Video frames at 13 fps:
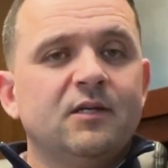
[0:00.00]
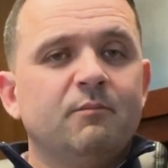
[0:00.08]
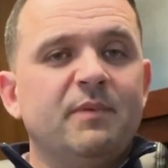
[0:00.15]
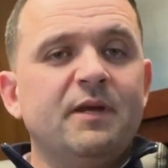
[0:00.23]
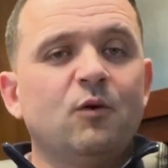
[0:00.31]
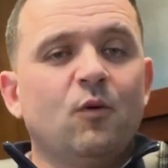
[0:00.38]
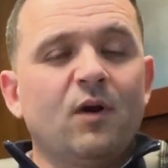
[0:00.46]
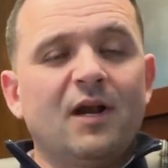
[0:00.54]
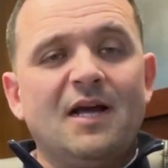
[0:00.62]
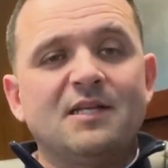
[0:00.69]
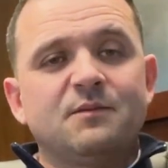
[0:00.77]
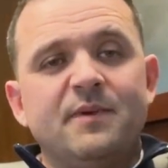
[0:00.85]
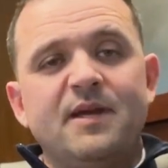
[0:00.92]
Being
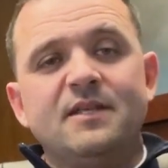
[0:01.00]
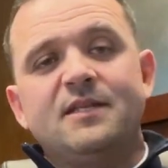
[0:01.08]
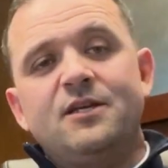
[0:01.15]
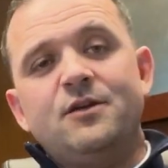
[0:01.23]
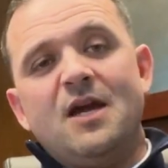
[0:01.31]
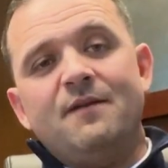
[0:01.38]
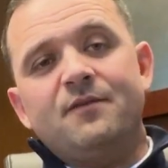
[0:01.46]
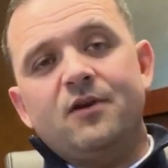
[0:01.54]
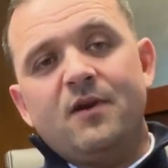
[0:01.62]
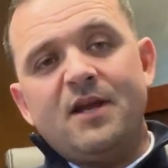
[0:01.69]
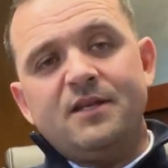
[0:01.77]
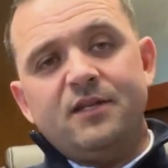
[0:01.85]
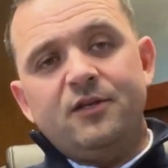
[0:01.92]
organized means that you have a
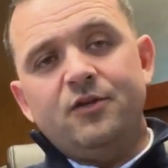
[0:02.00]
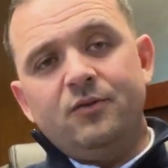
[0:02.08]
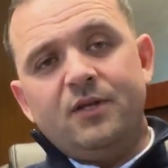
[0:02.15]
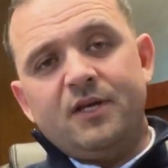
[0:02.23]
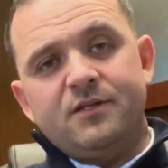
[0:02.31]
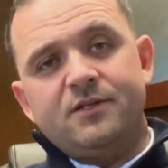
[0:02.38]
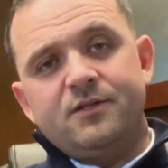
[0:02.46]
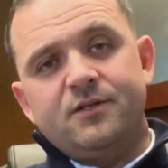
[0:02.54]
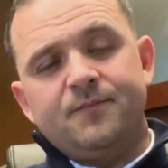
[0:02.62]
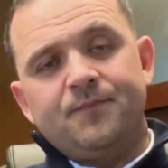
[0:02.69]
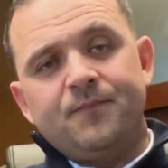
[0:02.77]
great to-do list